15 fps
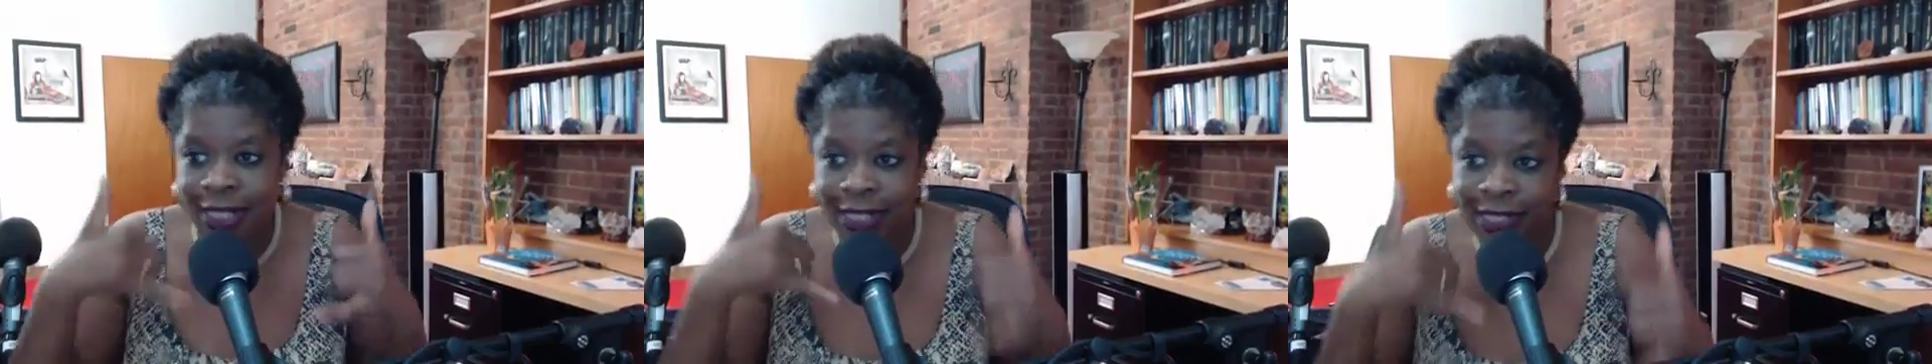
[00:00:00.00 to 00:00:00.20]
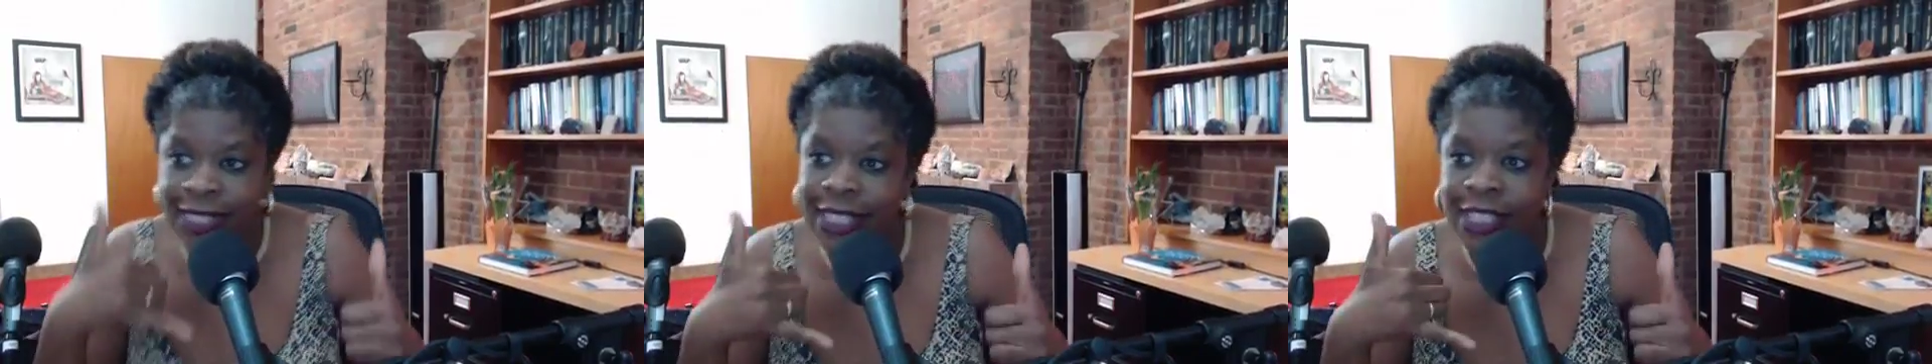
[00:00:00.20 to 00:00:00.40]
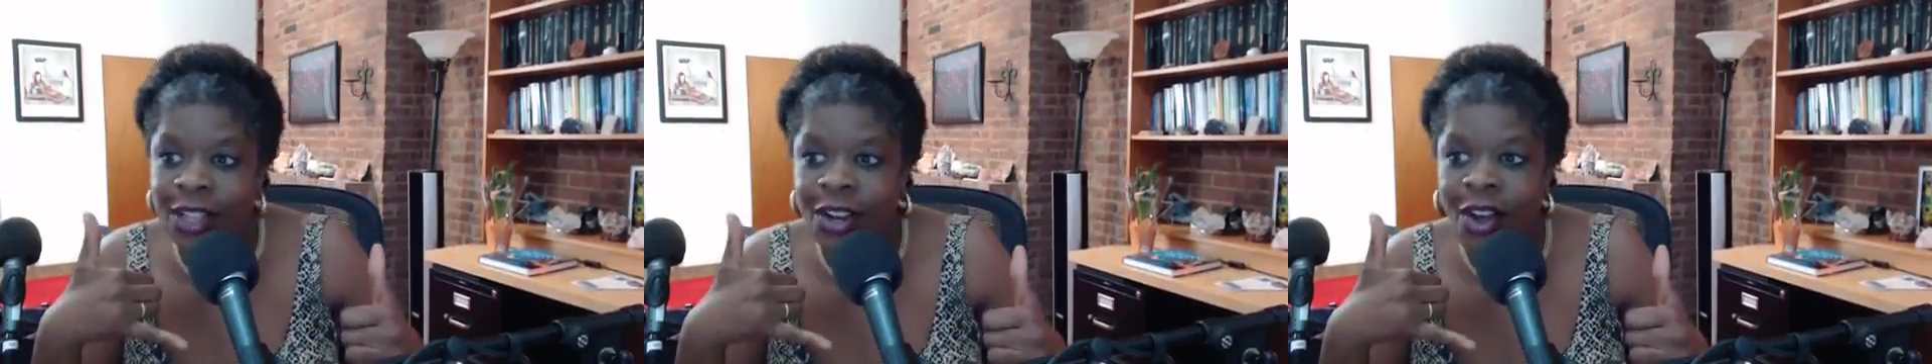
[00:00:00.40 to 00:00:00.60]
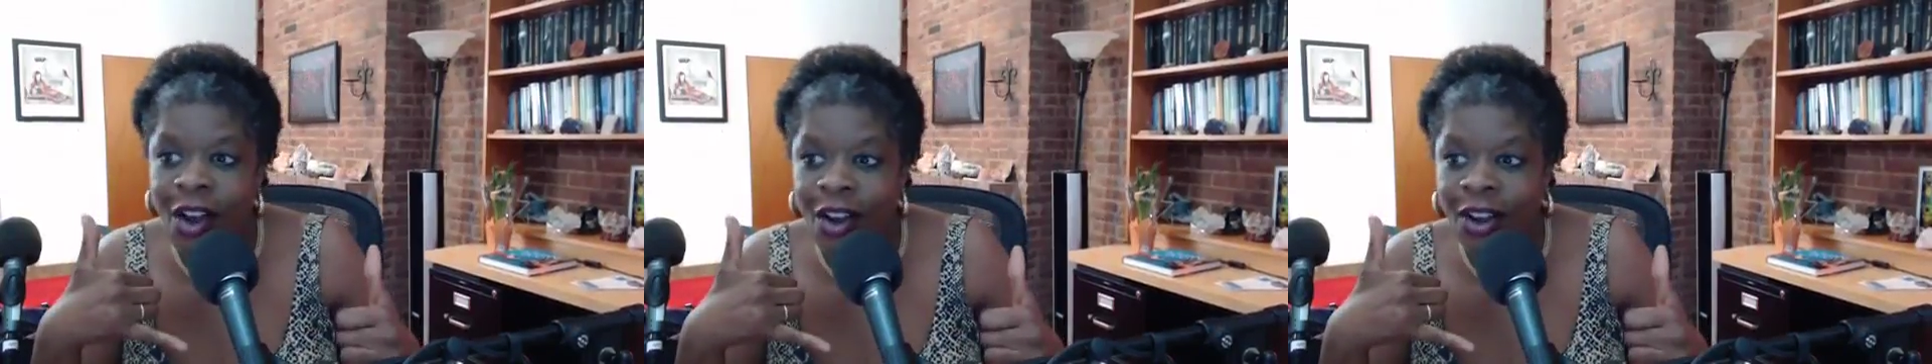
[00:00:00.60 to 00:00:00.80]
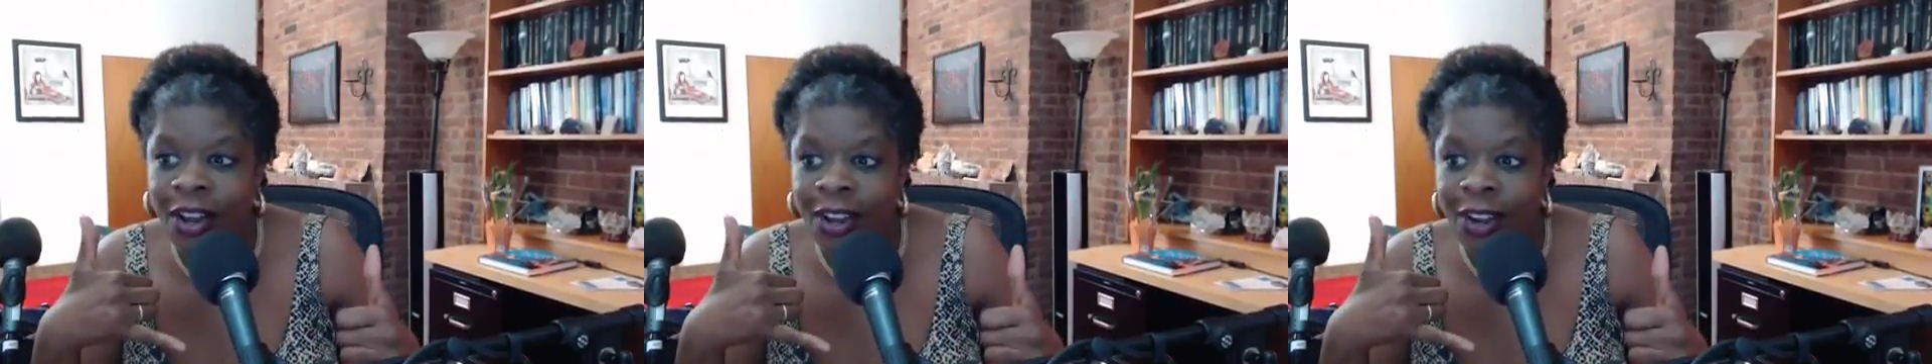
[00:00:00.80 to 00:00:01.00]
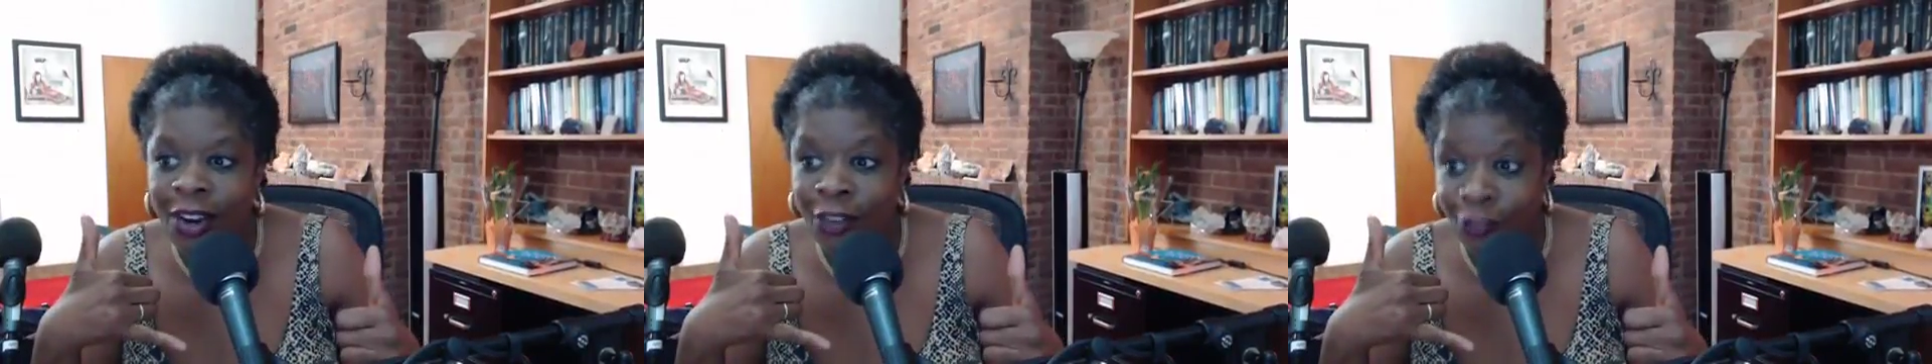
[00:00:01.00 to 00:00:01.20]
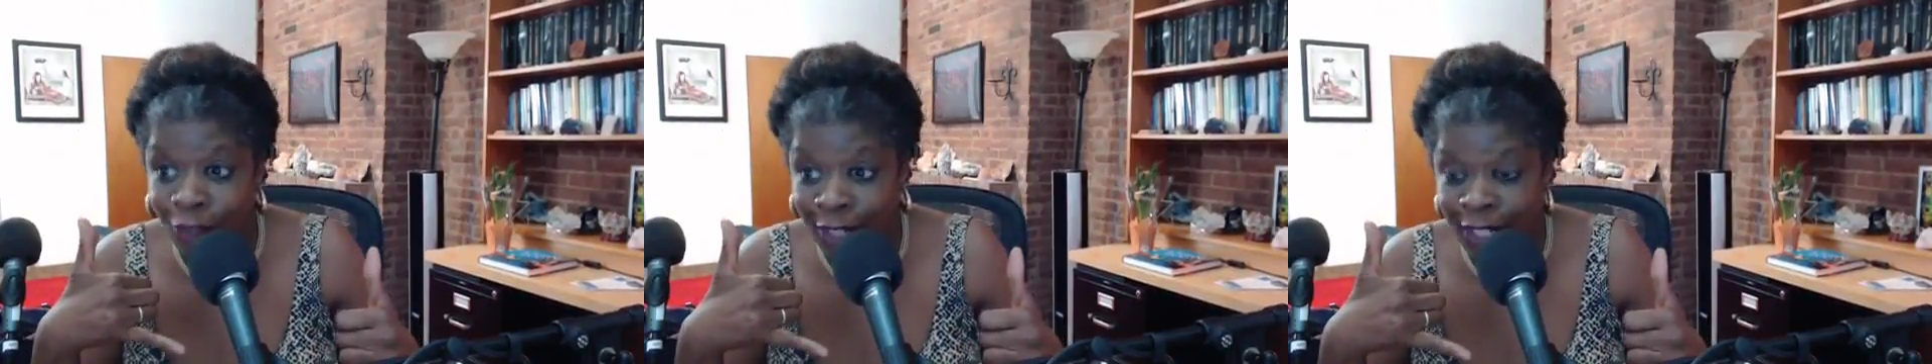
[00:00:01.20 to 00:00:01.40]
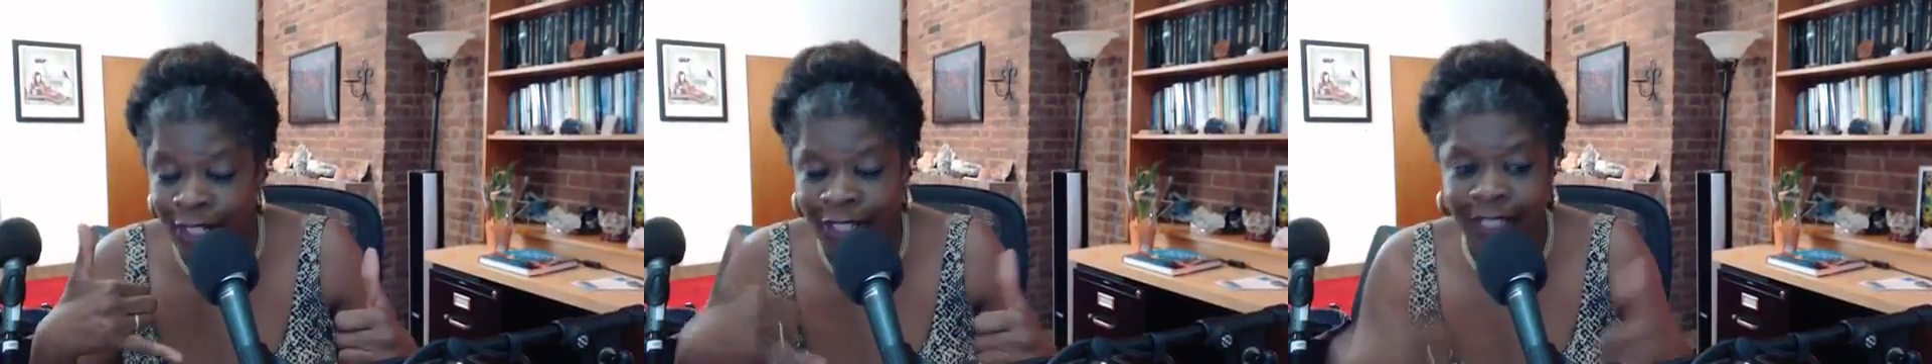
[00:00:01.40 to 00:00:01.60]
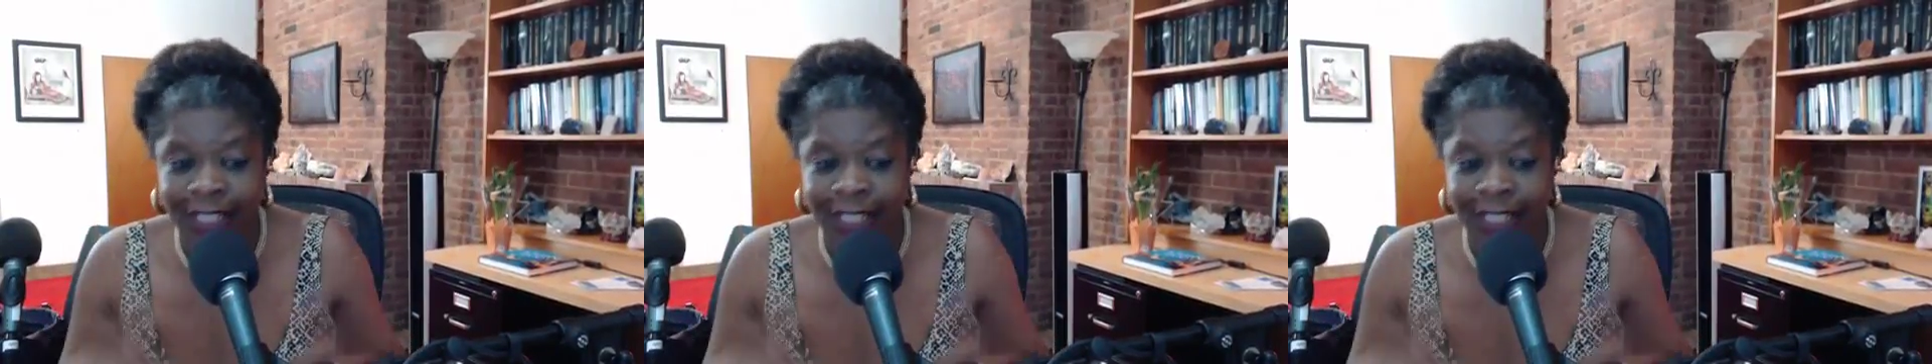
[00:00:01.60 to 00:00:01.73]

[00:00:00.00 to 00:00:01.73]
six o'clock, right?